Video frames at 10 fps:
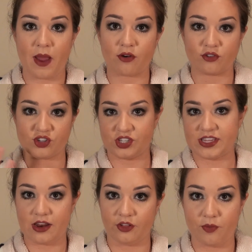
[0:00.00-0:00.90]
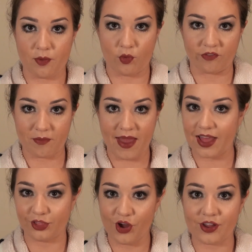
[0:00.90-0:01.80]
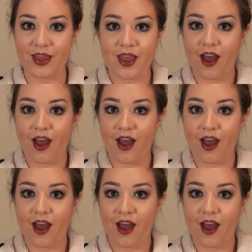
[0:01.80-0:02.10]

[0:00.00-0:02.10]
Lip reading: powder to just set a little bit more of a matte look.